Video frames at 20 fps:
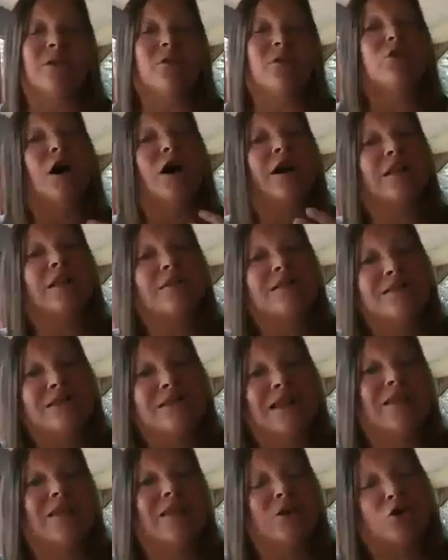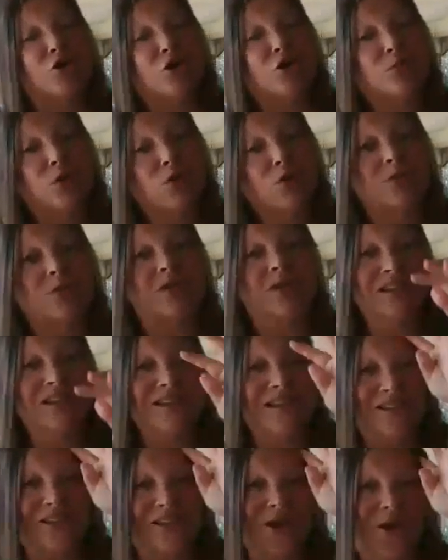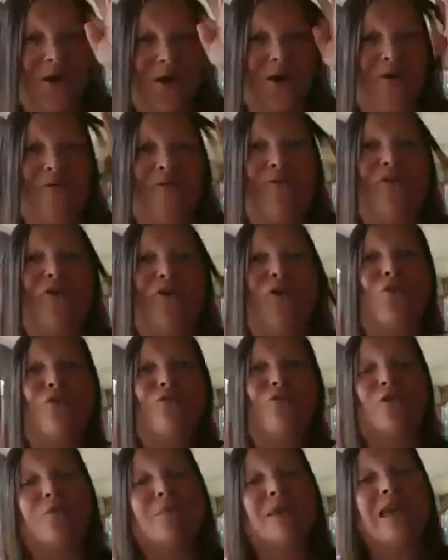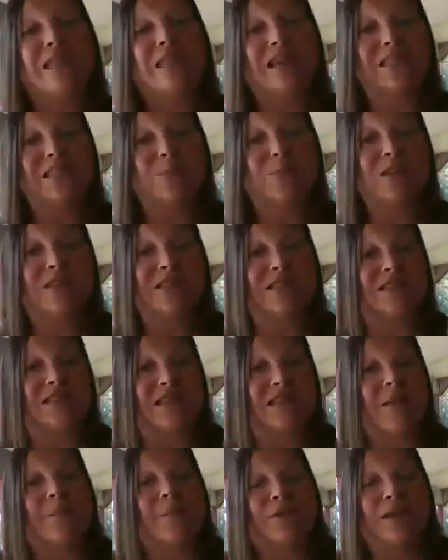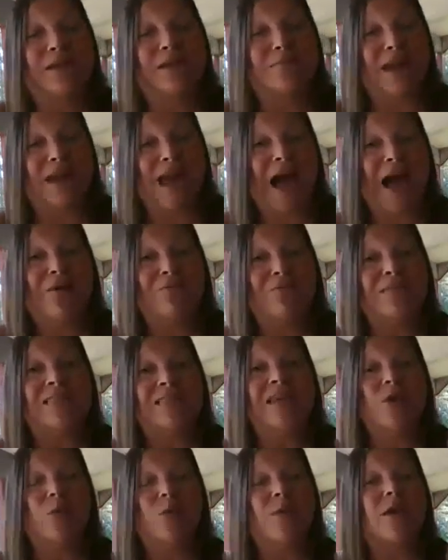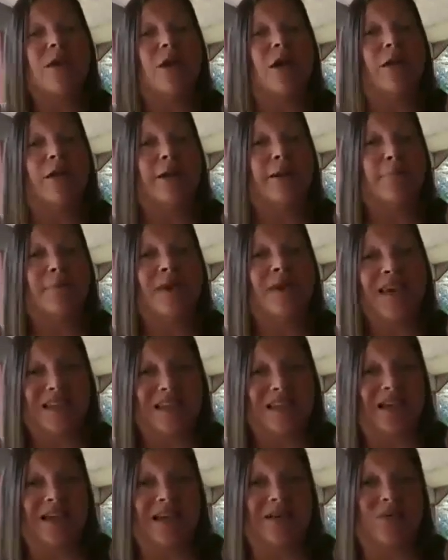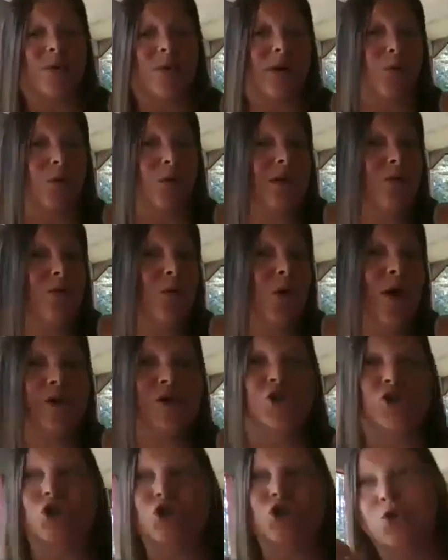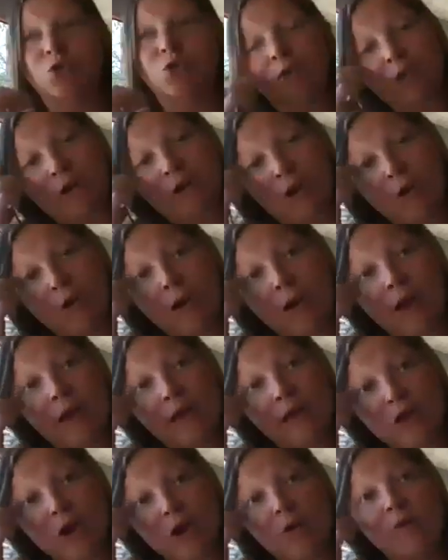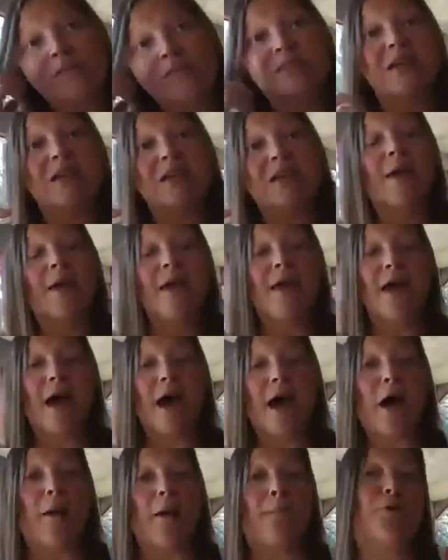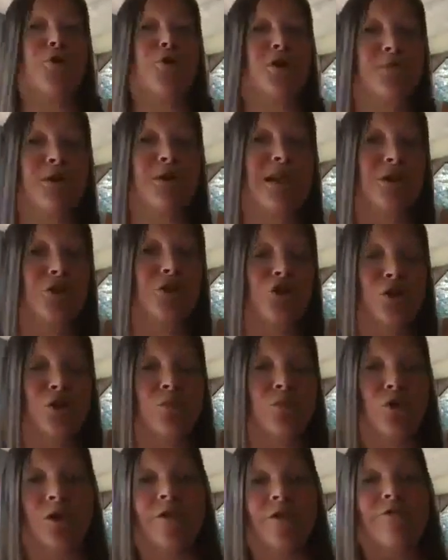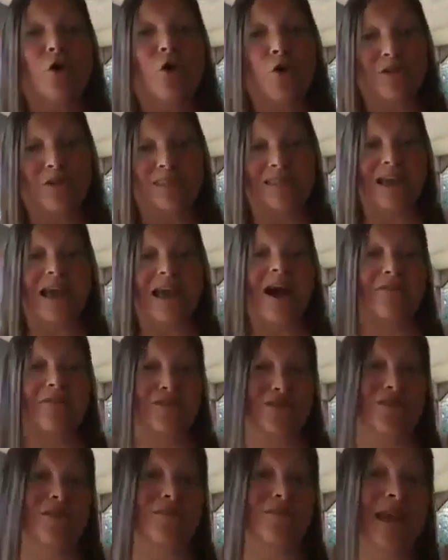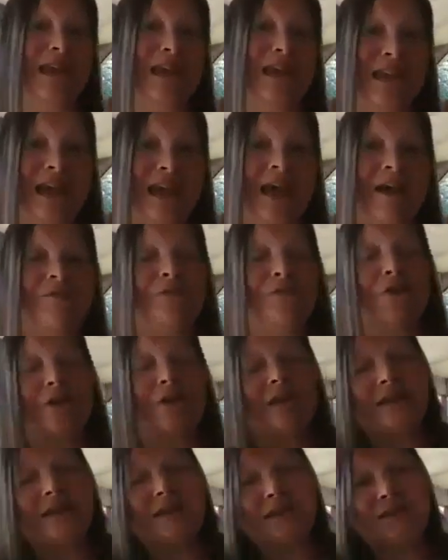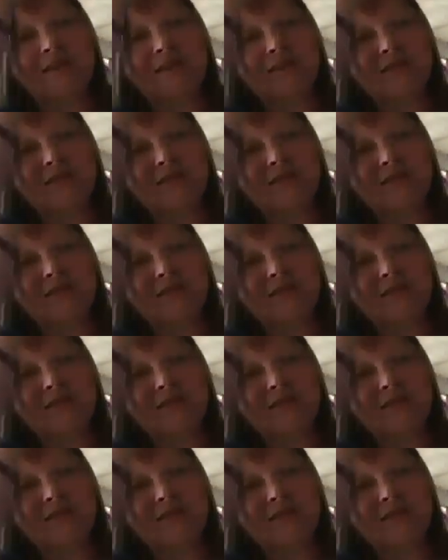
they're not in the good mood. So for me, that's been a staple at my house. We call it peak night when we want to, you know, I know it's going to help put me in a good mood. Of course, I have to make an effort, and